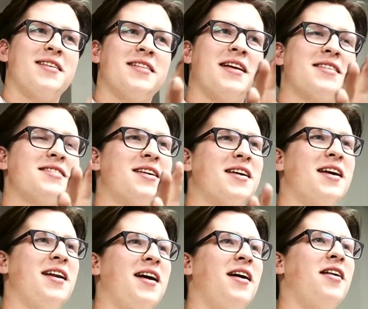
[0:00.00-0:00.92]
Let's not
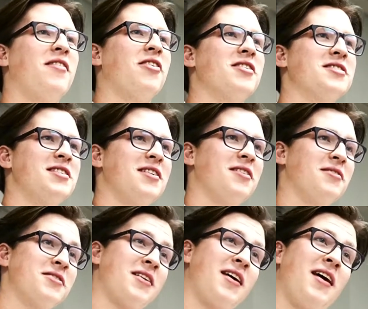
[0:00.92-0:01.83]
get ahead of
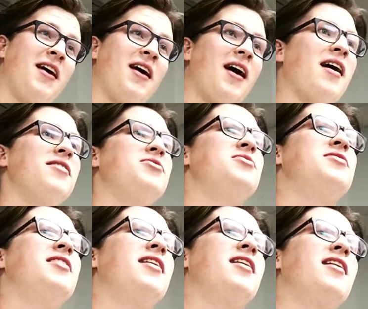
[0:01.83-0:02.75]
ourselves. As you
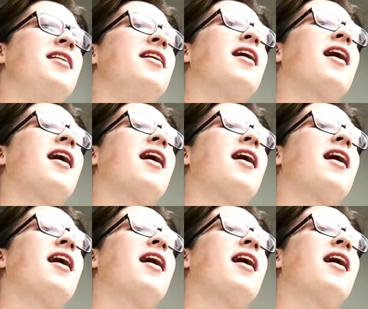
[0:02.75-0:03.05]
said,